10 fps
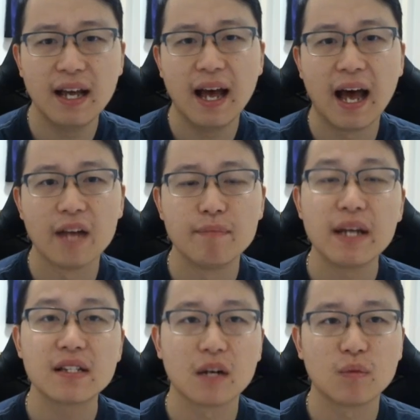and
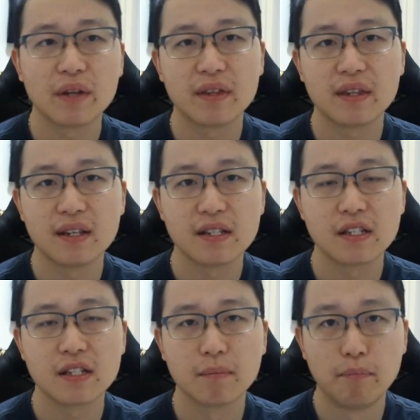based on what
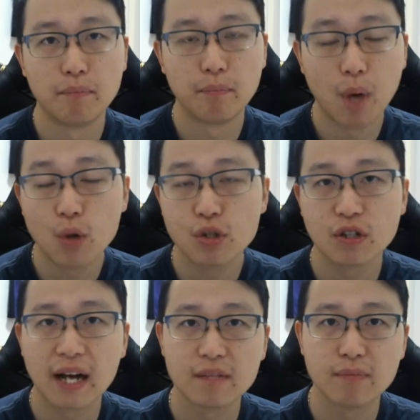this poster
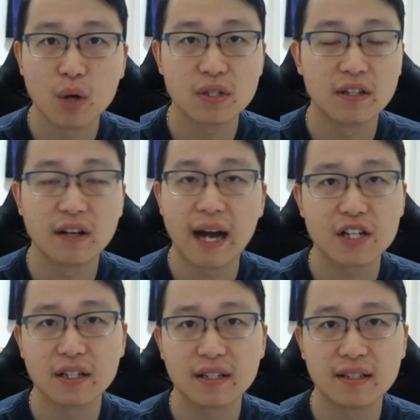has posted, there
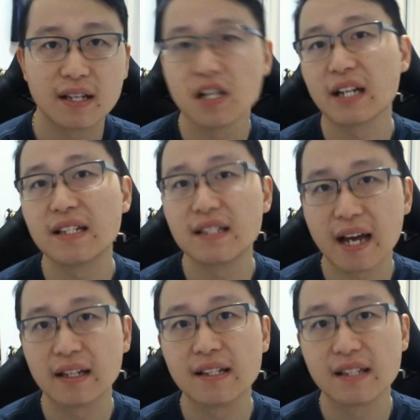actually does not ex
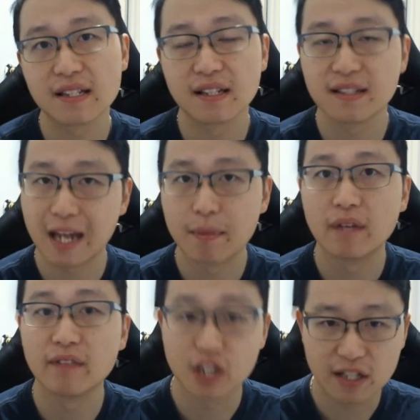exist a statement
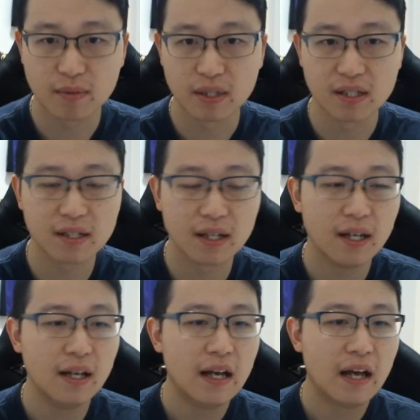of adjustments.
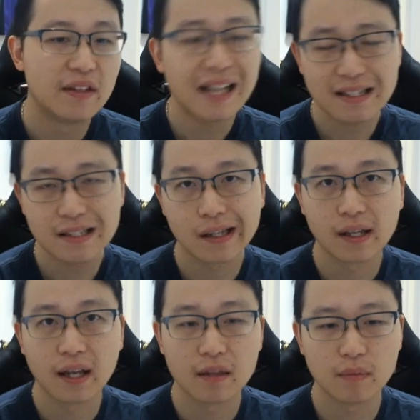The next
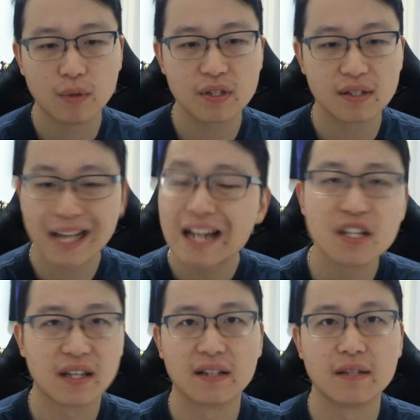thing, and the most sketchy
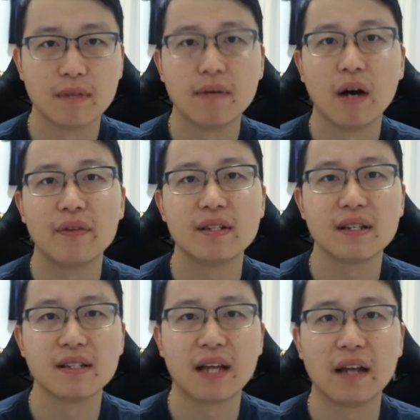thing to me about this,
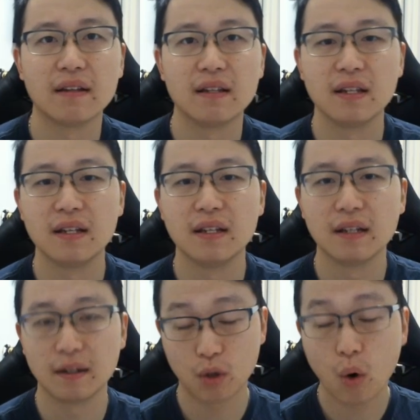is that the
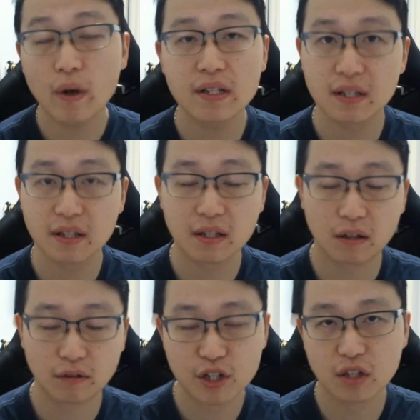according to the
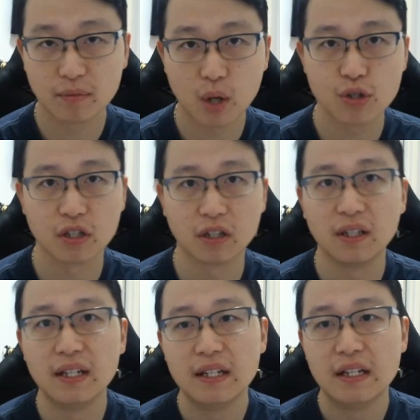original poster,
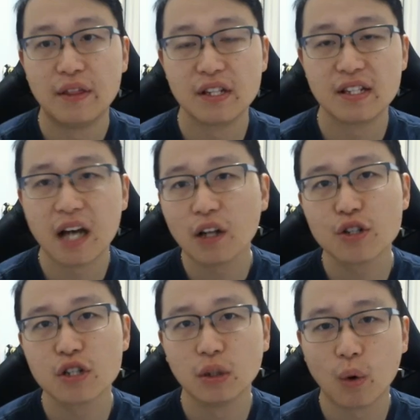the
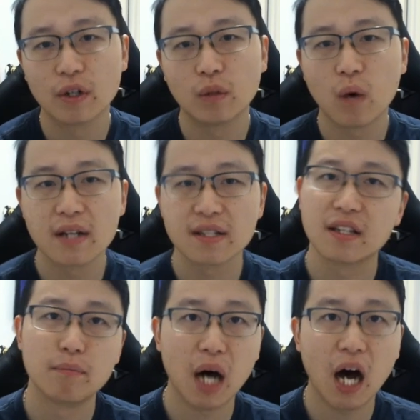seller's lawyer wants
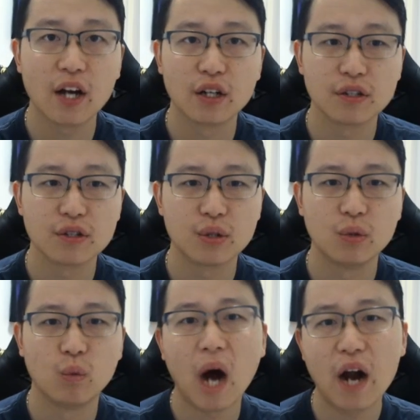the buyer to
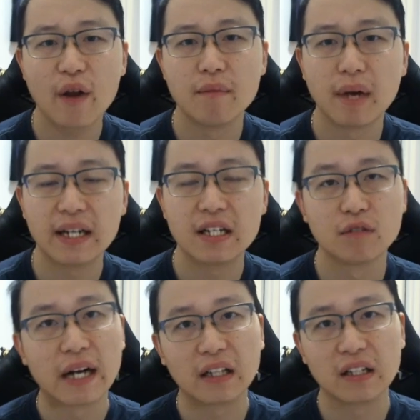wire the money
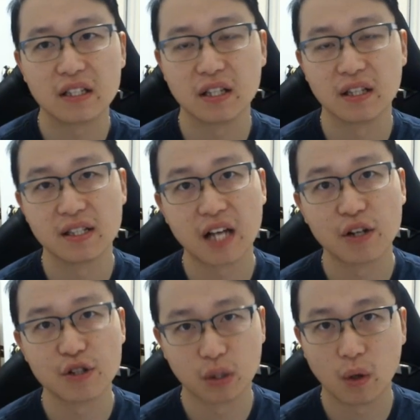directly to the
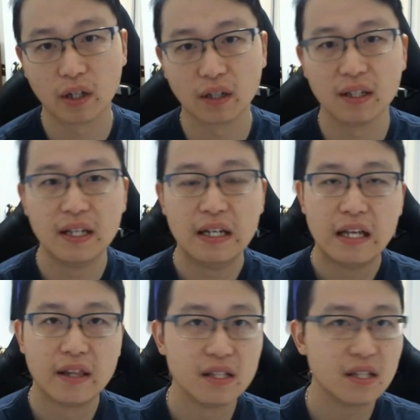seller's lawyer.
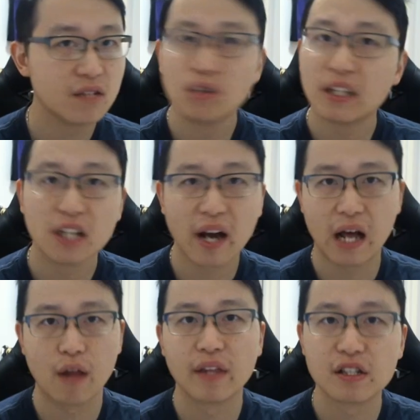This is really not
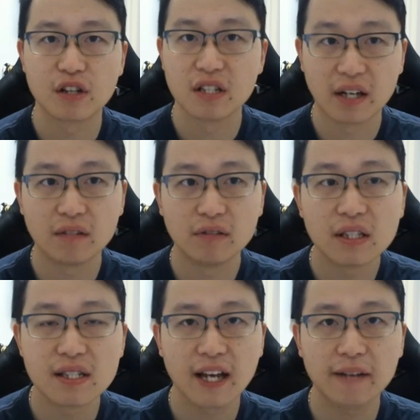how things are done in real
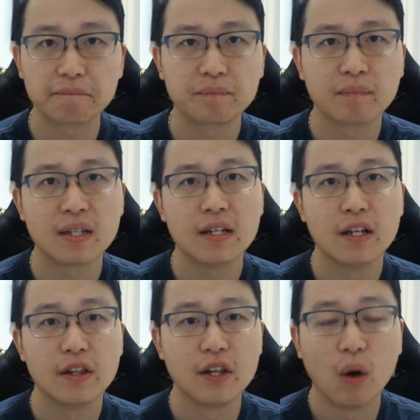estate.
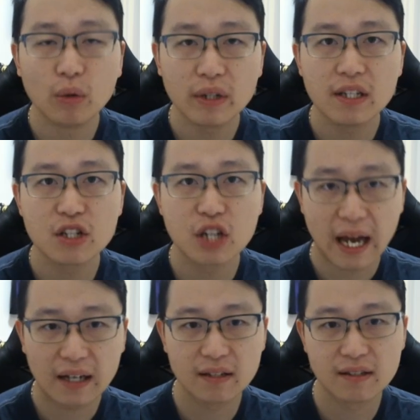The only
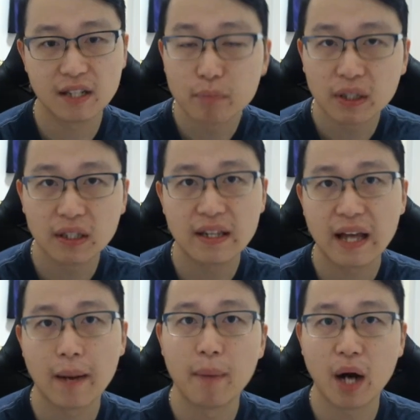check typically that
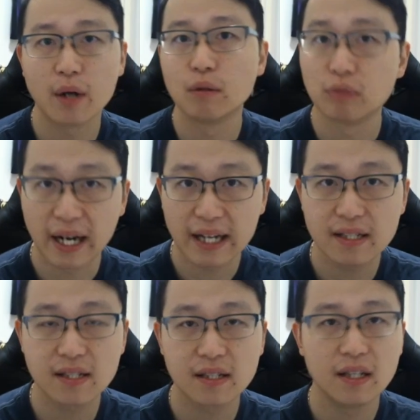a buyer
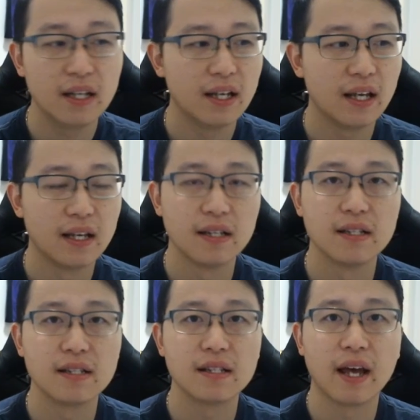writes
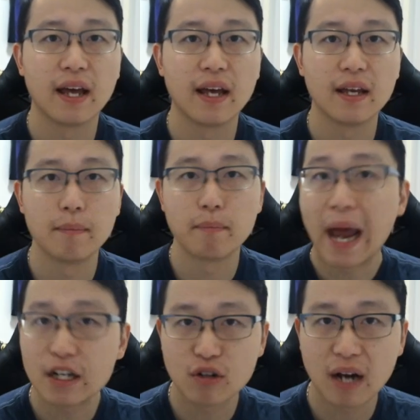is a
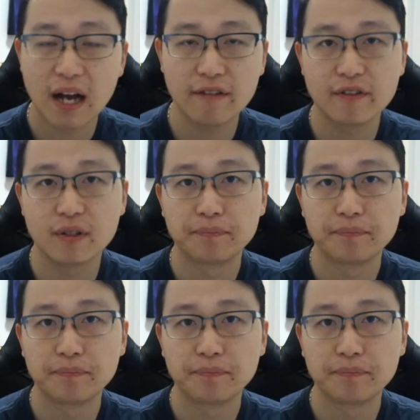bank draft